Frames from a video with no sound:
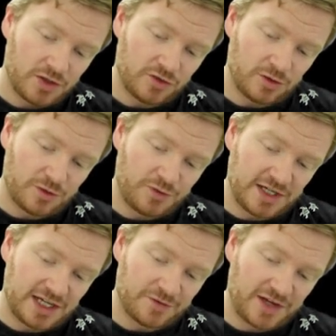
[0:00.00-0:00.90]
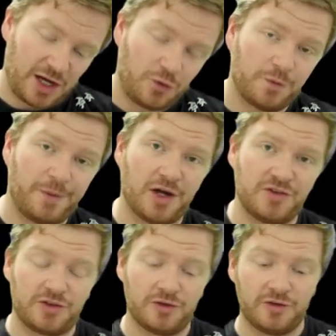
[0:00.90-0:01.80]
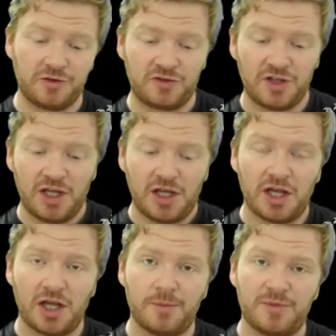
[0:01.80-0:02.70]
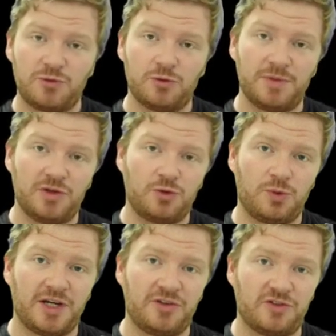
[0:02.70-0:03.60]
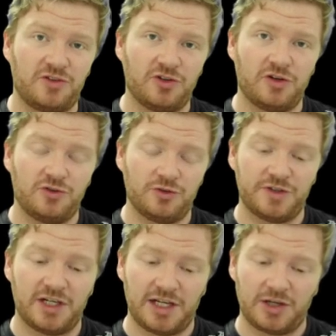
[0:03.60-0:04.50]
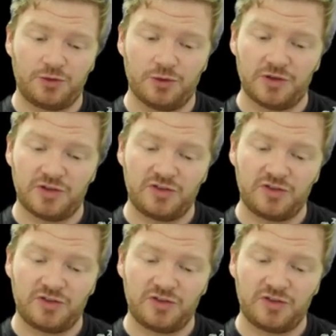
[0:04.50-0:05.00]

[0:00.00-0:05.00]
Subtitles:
So if I have alpha particles, this would be twice the charge of an electron.